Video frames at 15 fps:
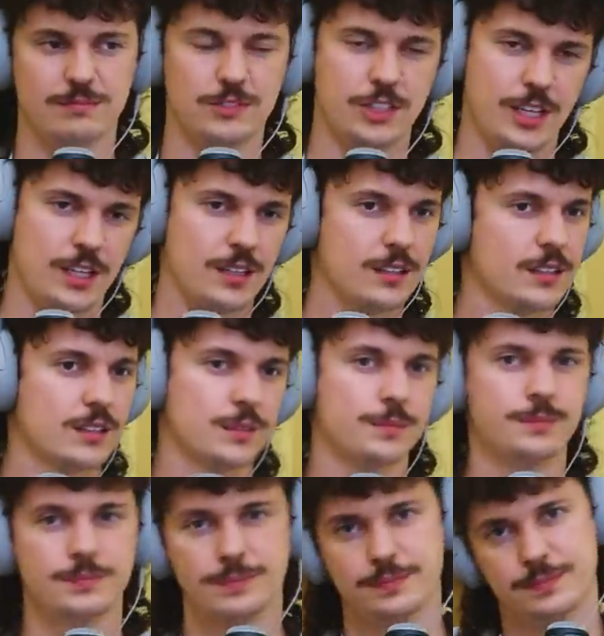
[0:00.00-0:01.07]

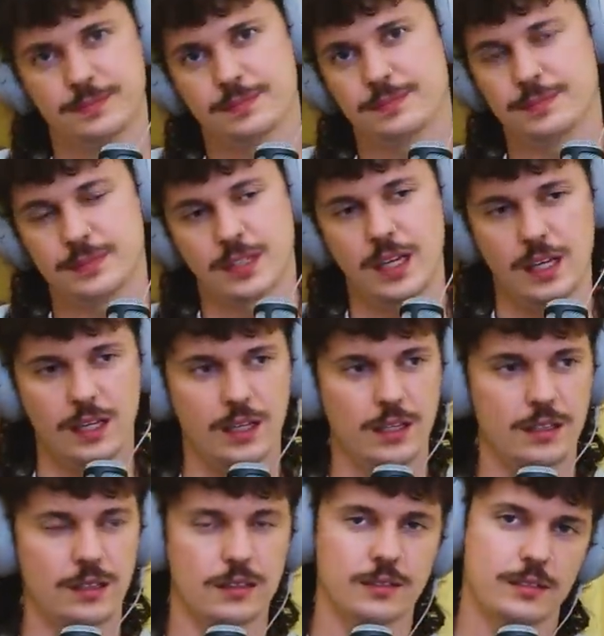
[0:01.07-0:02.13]
Jacob,
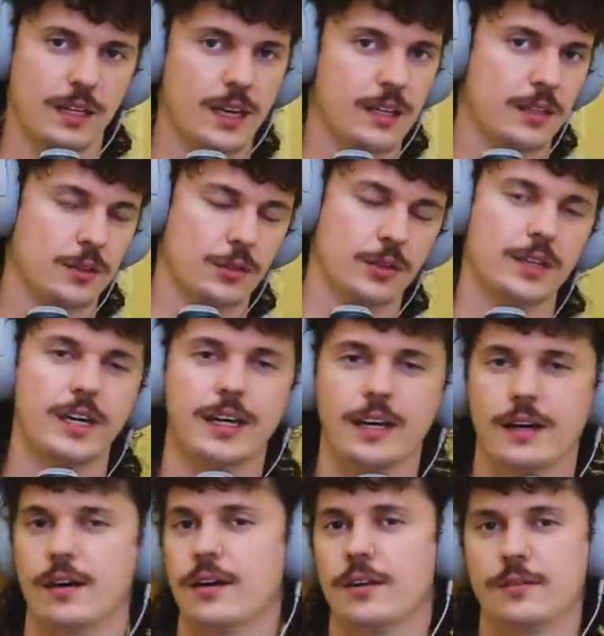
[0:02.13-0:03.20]
Dean, you know, Danny, like
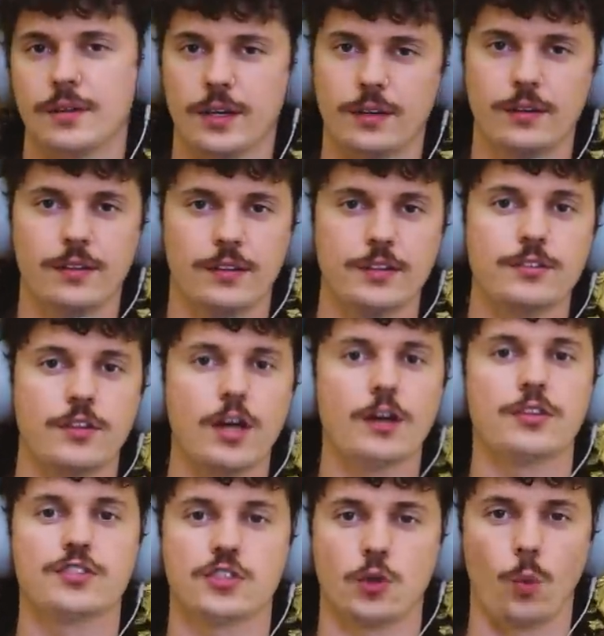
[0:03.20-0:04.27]
the
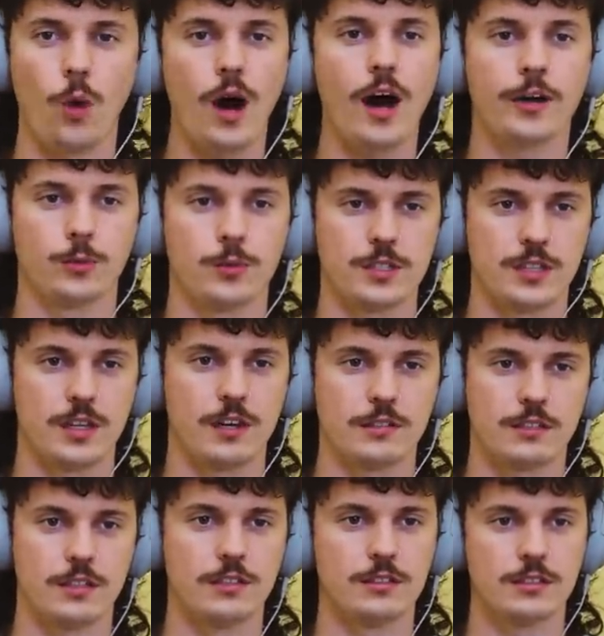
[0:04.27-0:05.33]
squad was there
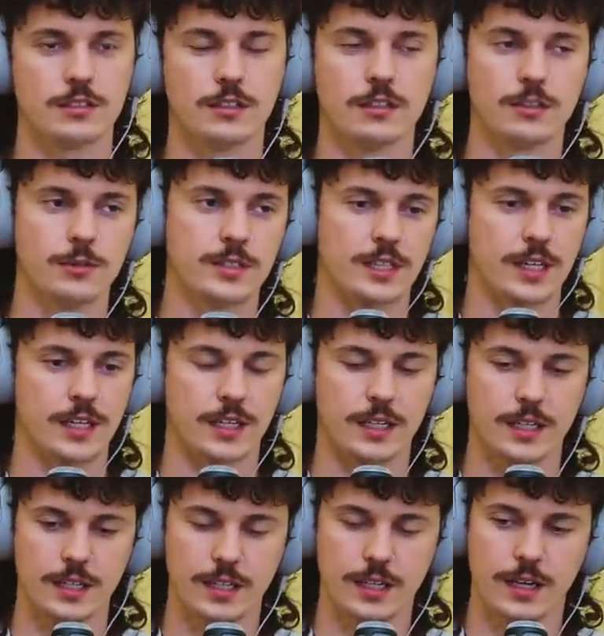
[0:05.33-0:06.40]
too. So it was like,
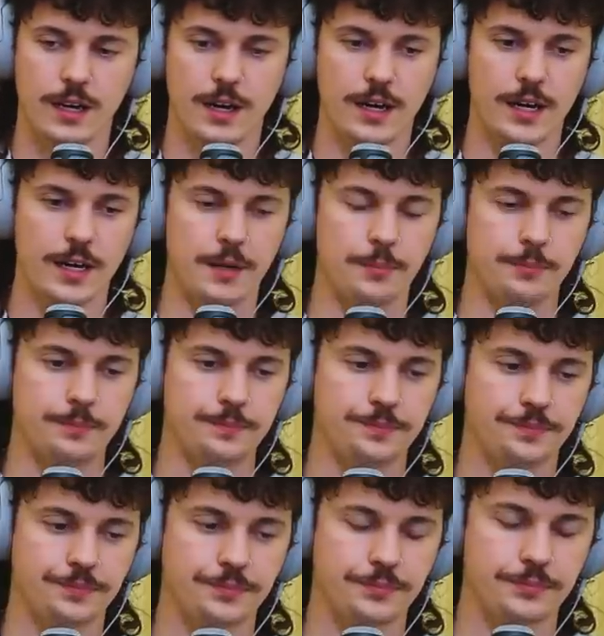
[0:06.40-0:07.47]
it
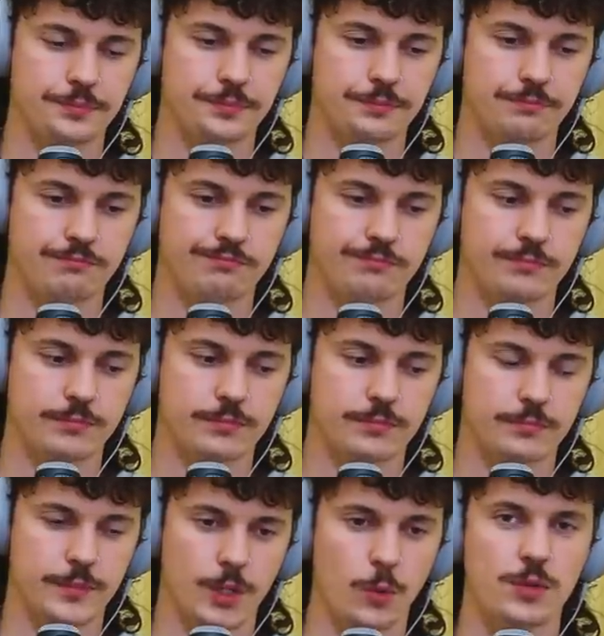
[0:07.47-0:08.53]

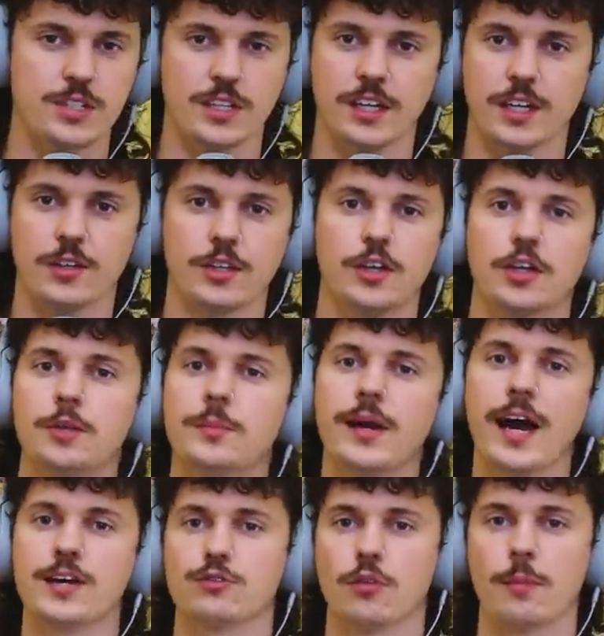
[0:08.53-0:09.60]
wasn't like, you couldn't
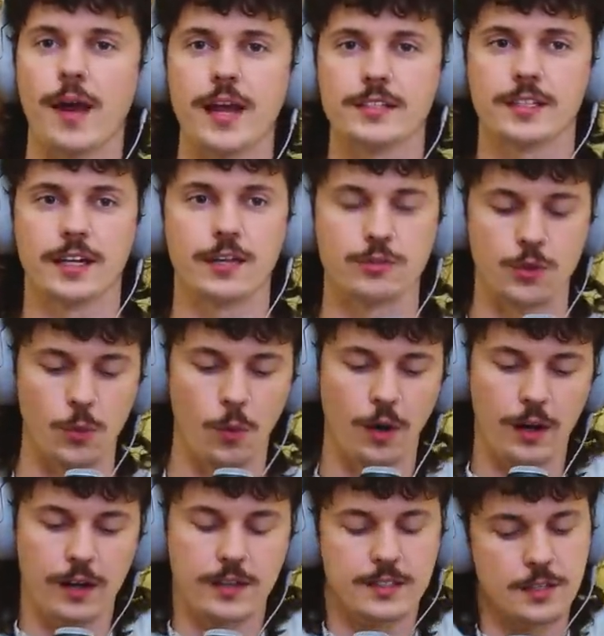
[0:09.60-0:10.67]
be as romantic as you
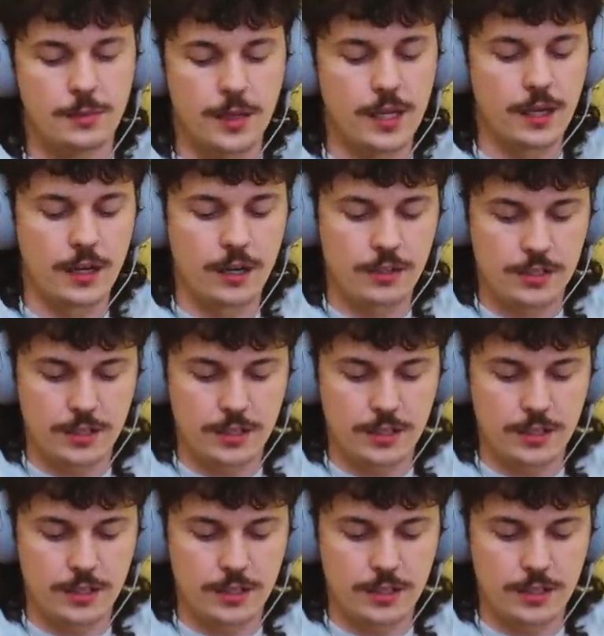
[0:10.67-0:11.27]
wanted it to be, you know?